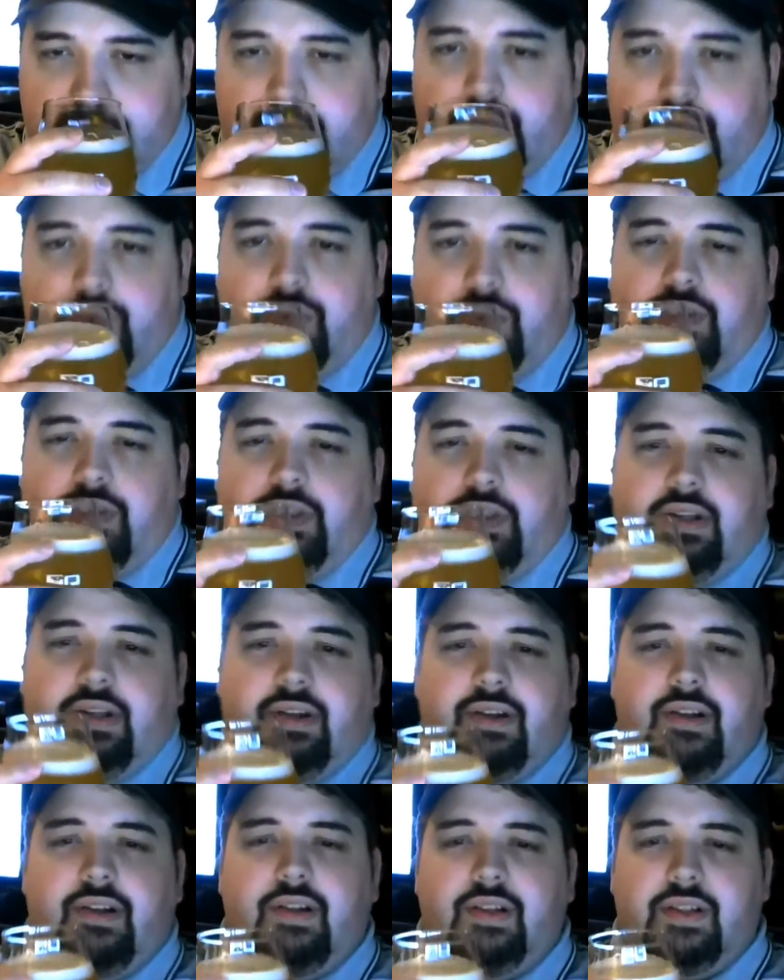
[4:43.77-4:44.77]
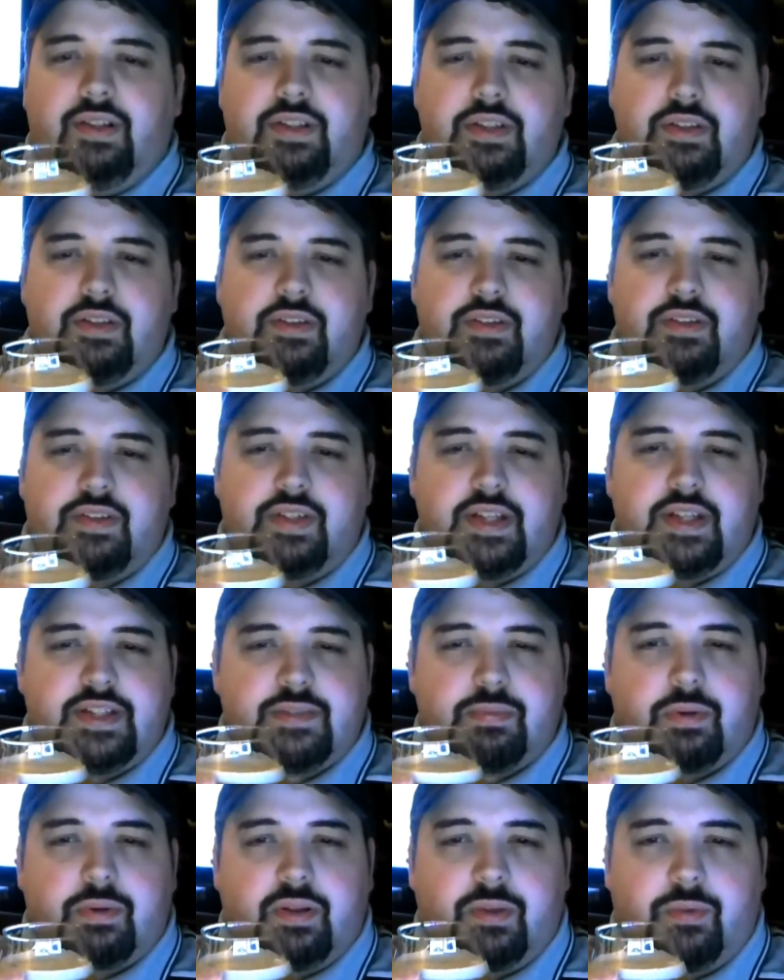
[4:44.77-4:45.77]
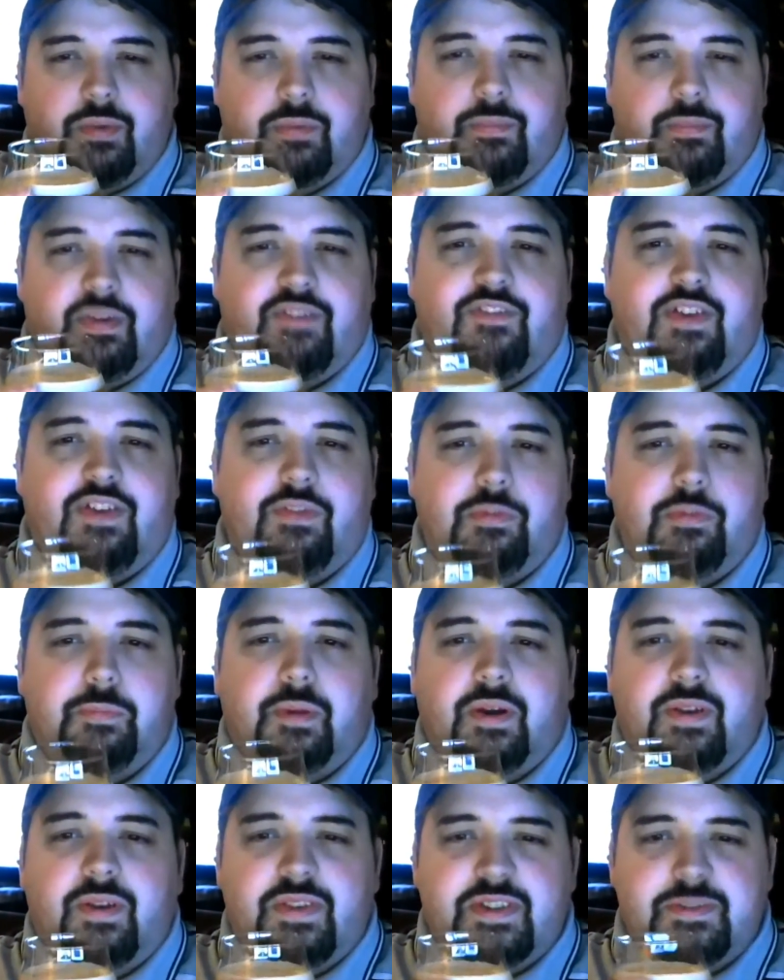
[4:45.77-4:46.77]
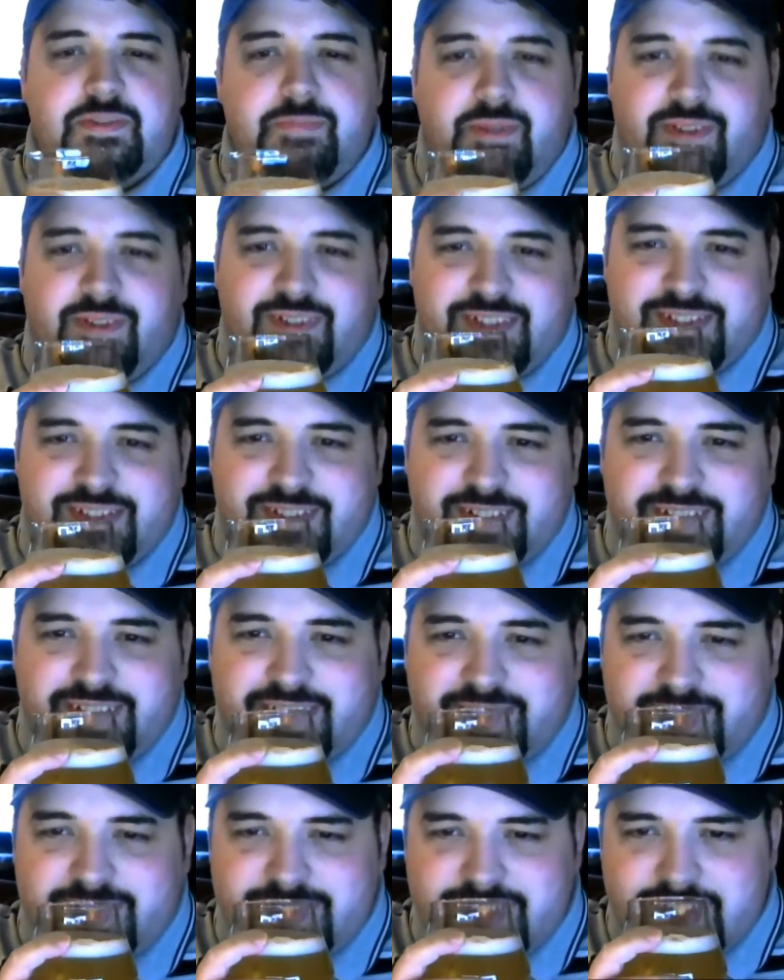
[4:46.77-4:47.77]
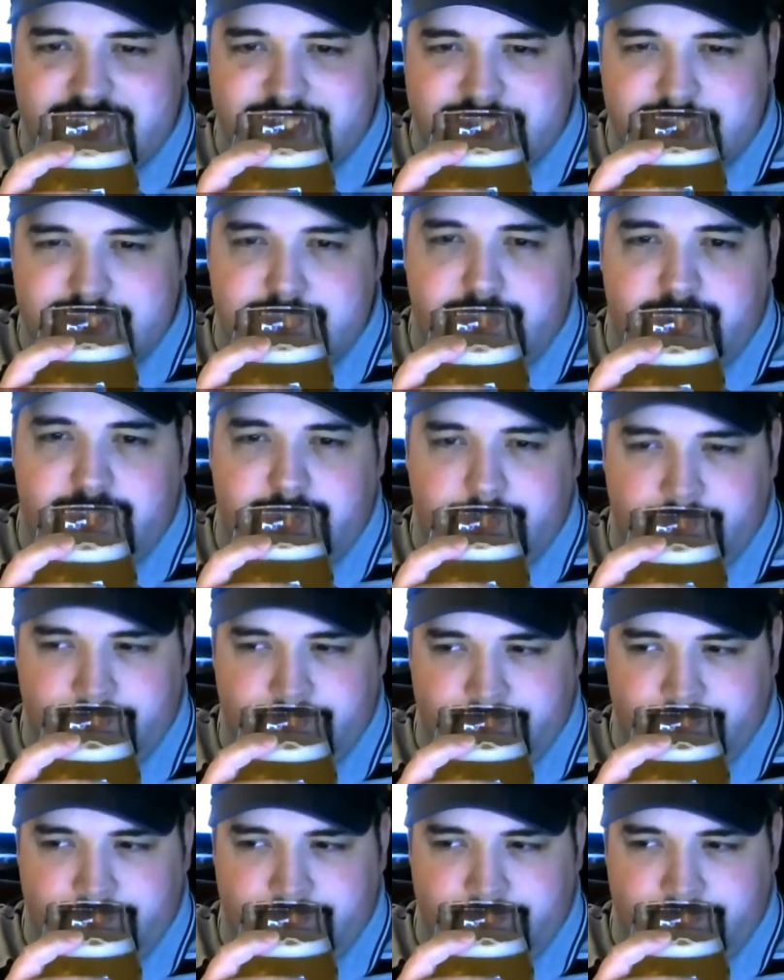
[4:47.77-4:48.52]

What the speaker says: Whoa. And that's probably what my favorite part of this beer is right there, is that smell.